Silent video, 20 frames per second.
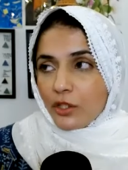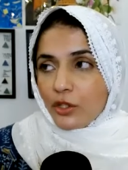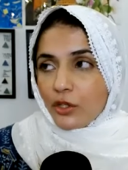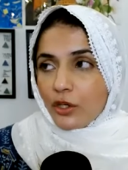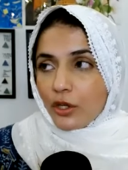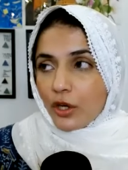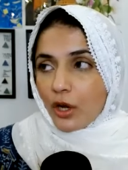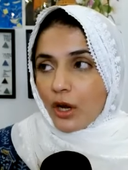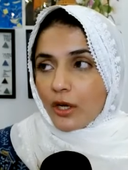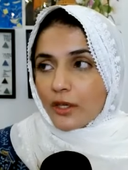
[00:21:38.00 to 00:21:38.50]

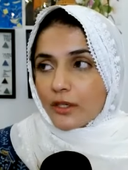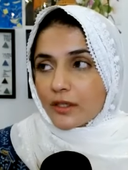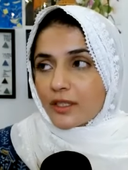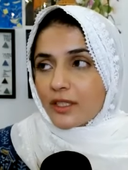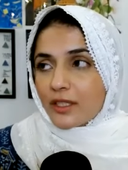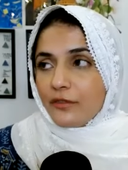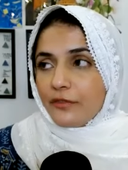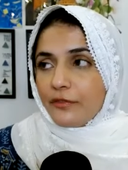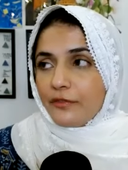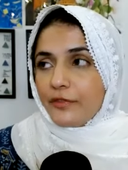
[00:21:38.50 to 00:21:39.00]
you're not
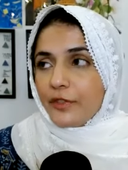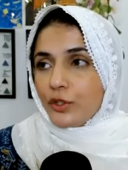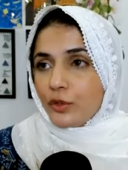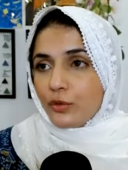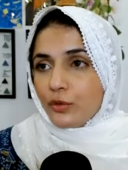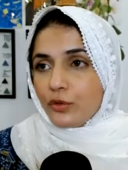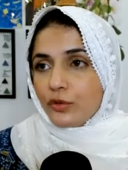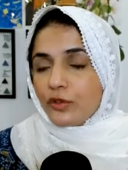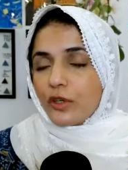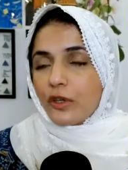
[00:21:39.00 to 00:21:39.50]

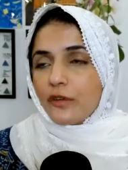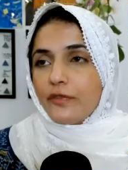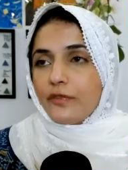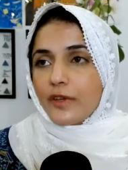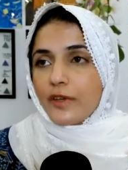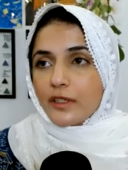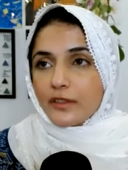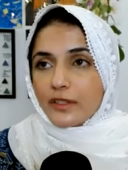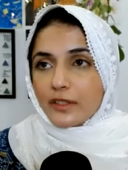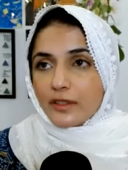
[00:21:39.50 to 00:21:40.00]
confused or
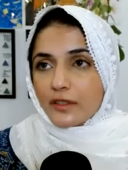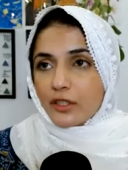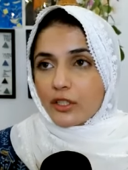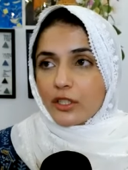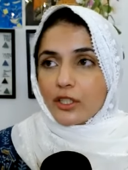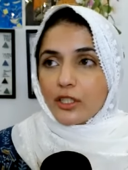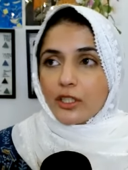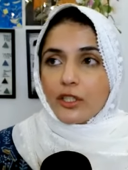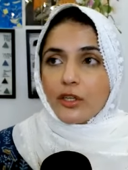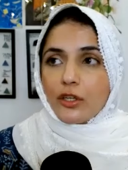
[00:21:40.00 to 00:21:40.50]

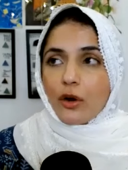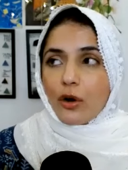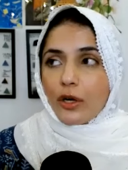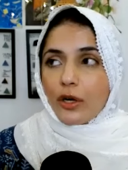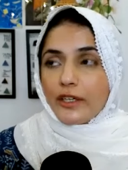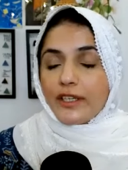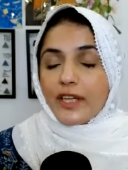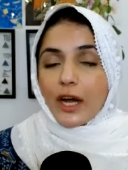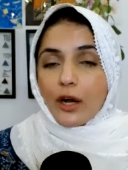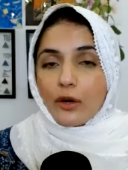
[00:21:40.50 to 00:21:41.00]
flustered or
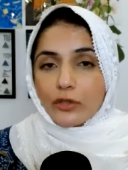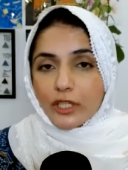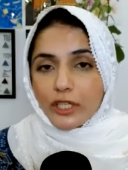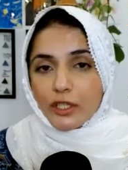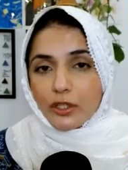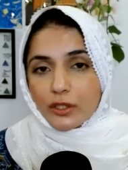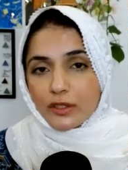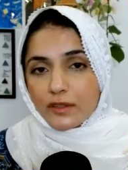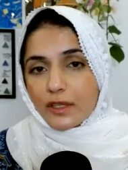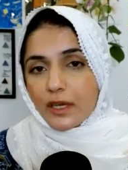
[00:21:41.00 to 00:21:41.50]

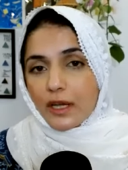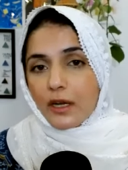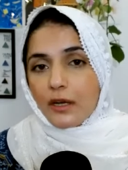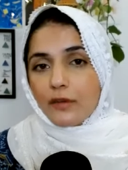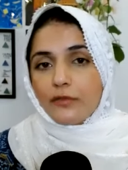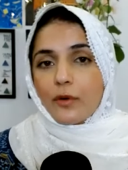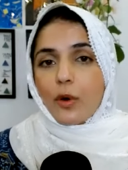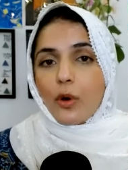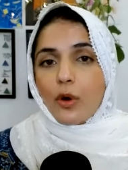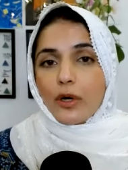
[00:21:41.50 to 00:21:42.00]
doubting
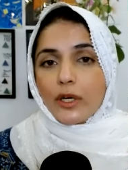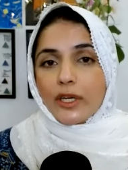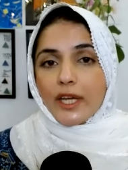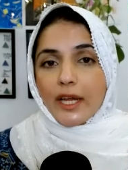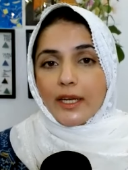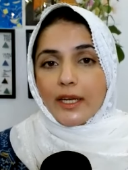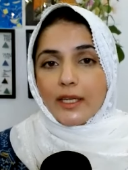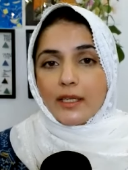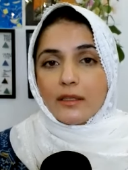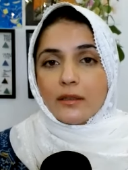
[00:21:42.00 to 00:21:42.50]
yourself or
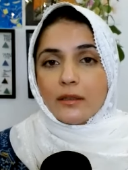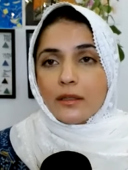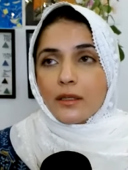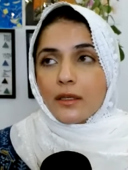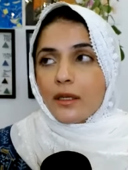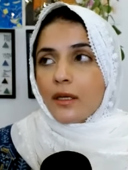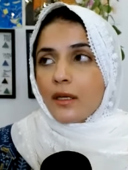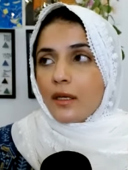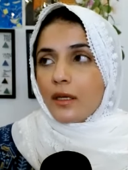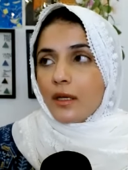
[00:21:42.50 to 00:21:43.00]
getting
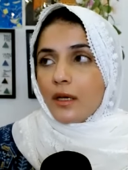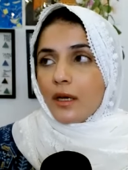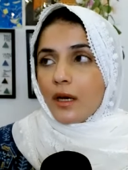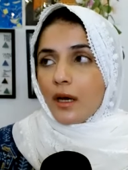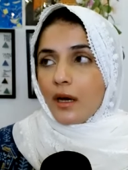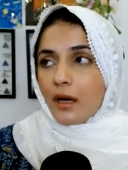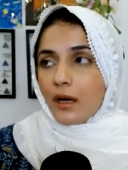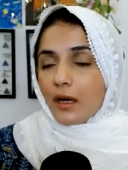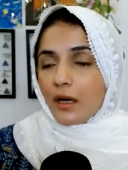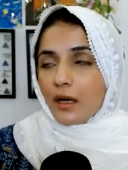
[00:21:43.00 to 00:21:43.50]

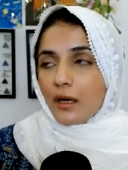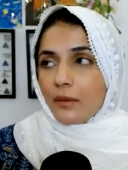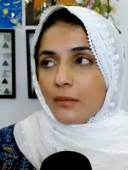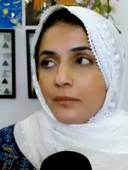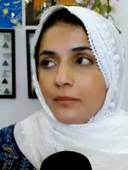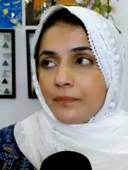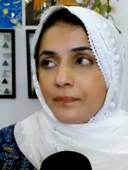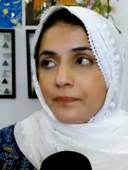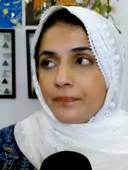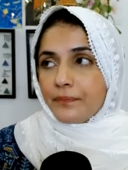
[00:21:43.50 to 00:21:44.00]

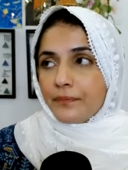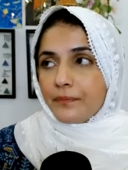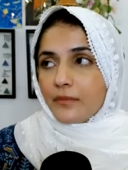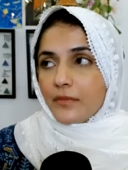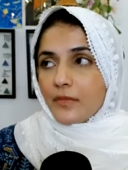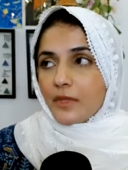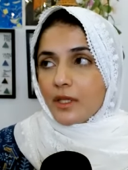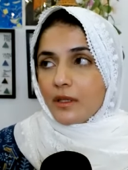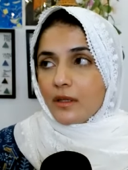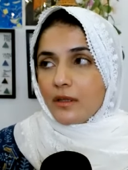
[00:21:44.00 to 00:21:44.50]
um,
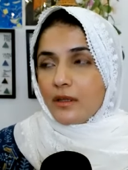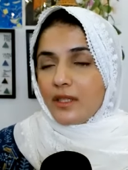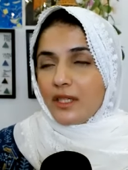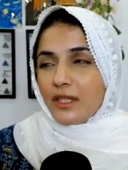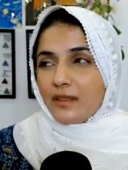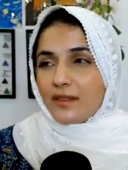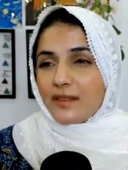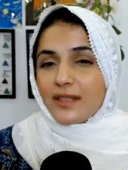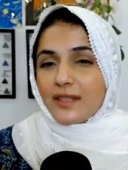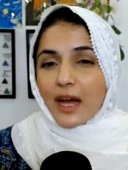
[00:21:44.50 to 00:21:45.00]

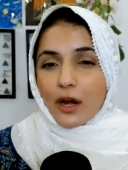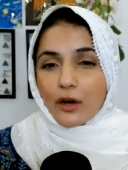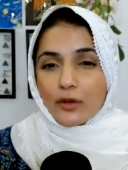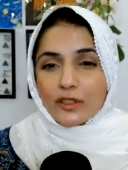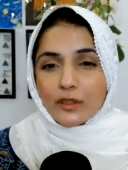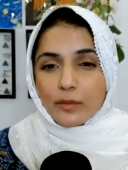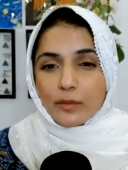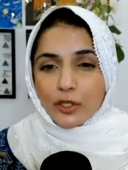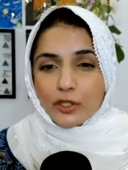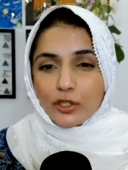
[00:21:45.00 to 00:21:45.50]
these
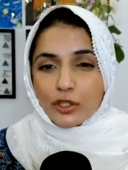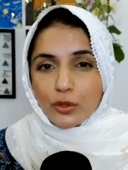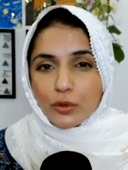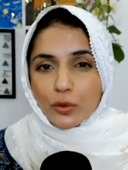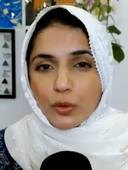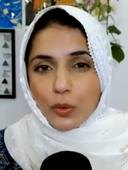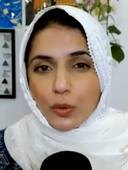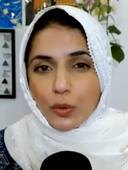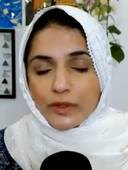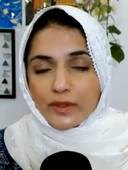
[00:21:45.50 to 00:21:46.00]
doubts about your
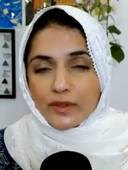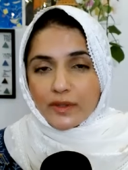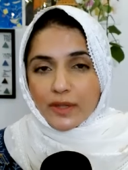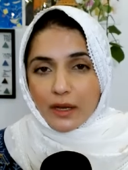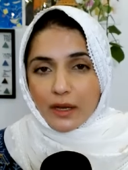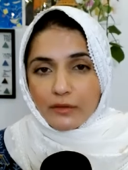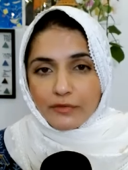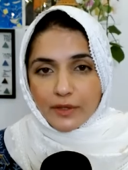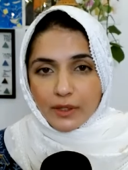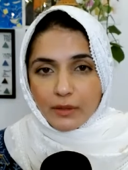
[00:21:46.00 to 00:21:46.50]
own
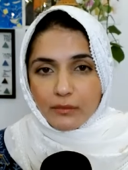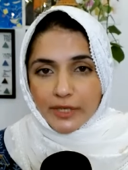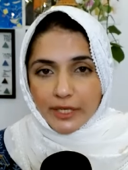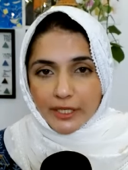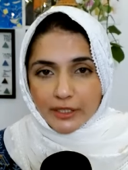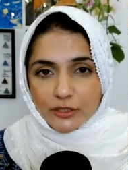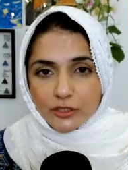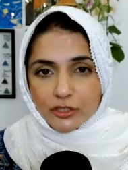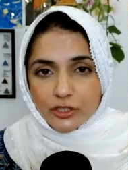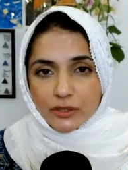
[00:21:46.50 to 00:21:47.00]
self
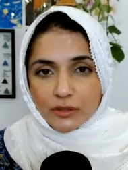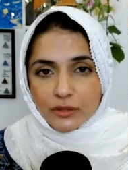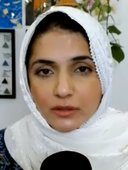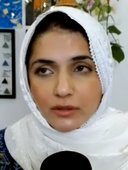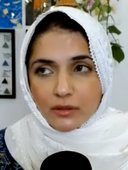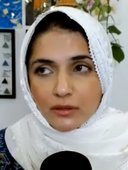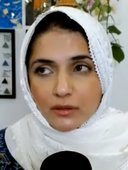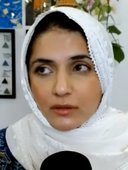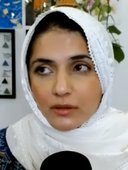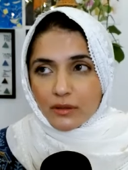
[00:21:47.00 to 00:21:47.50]
image.
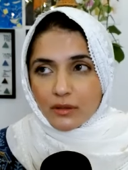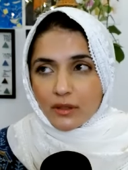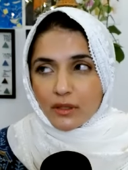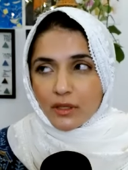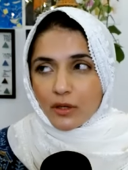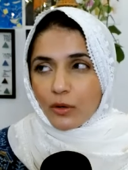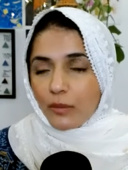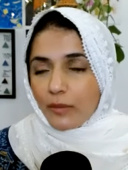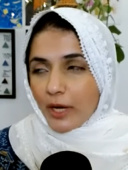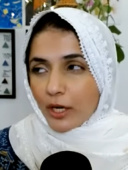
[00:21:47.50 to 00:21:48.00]

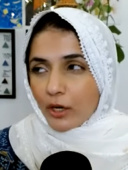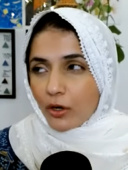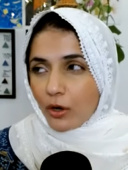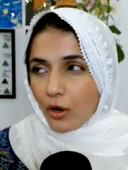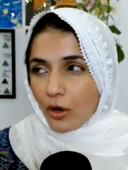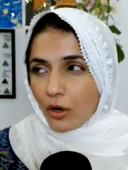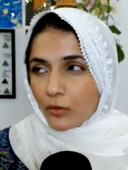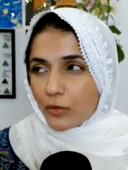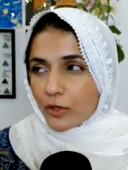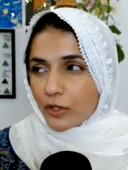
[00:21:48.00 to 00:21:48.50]
Oh my
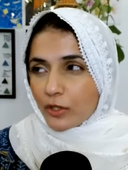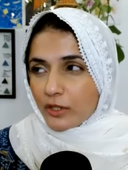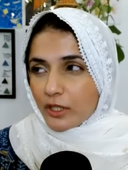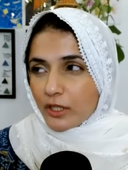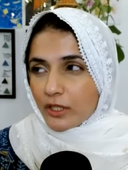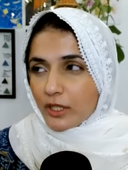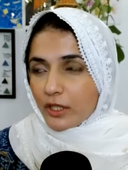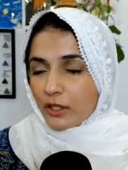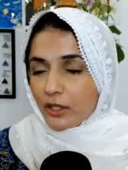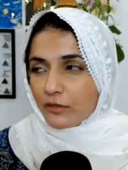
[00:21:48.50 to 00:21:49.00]
God, what do
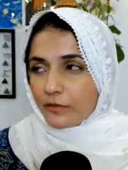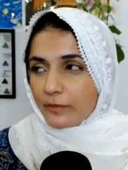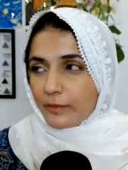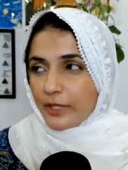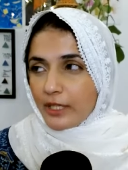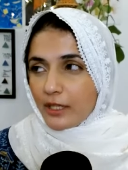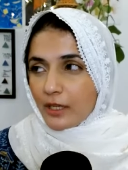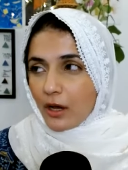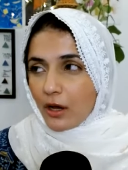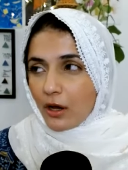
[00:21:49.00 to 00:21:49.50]
they think of
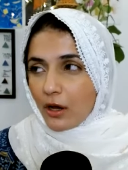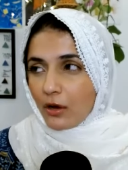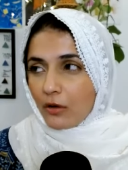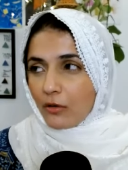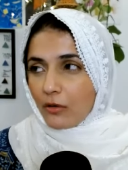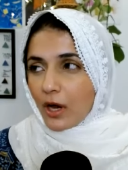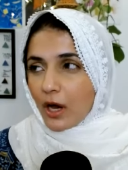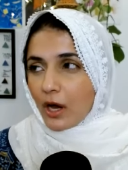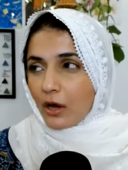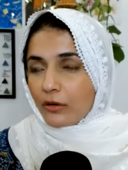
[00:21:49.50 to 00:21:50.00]
me
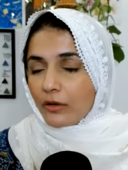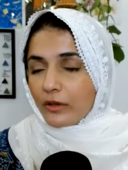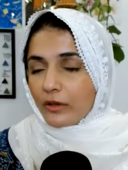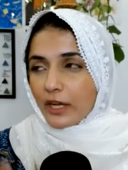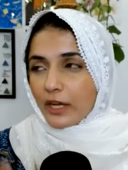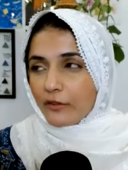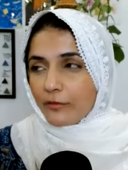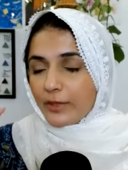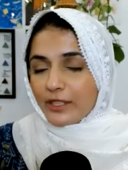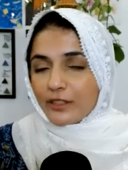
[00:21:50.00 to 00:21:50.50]
now? How could
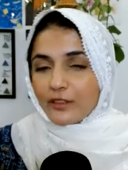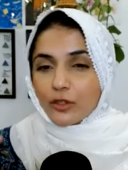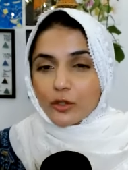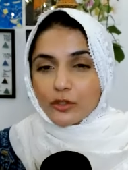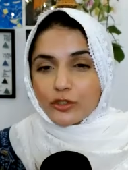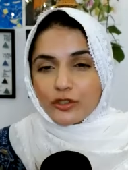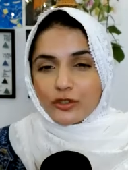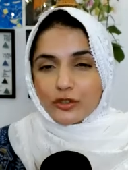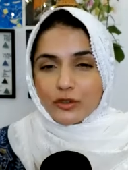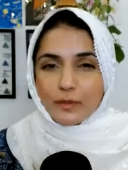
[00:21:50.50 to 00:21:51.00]
I have been
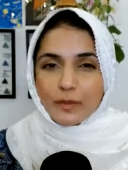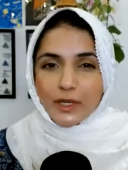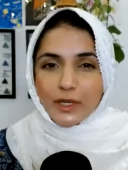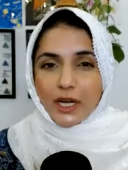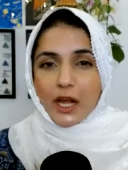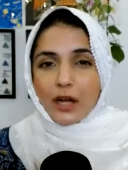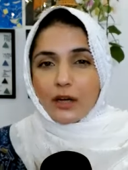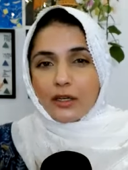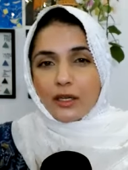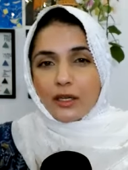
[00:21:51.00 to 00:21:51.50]
so
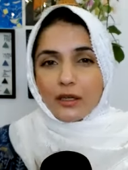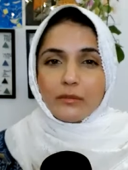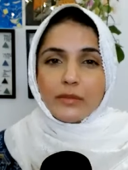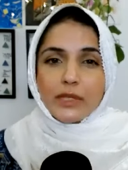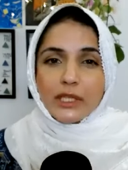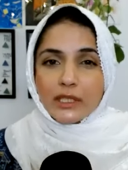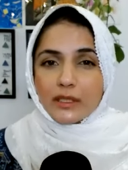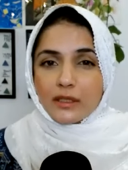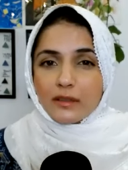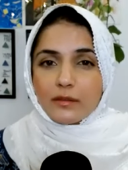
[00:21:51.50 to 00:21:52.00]
stupid? How did I
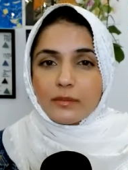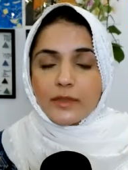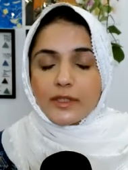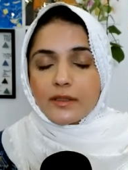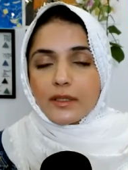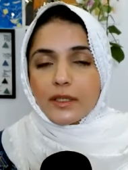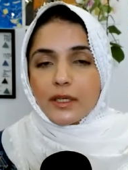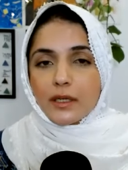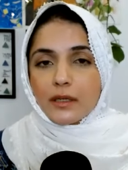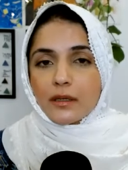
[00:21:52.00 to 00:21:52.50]
make this
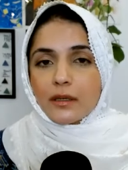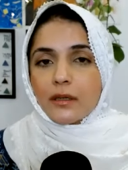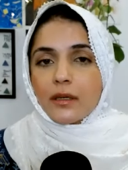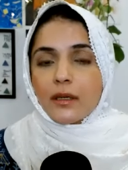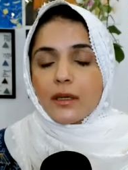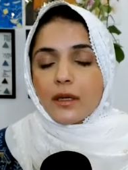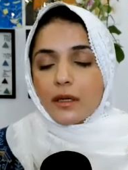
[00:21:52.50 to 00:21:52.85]
mistake?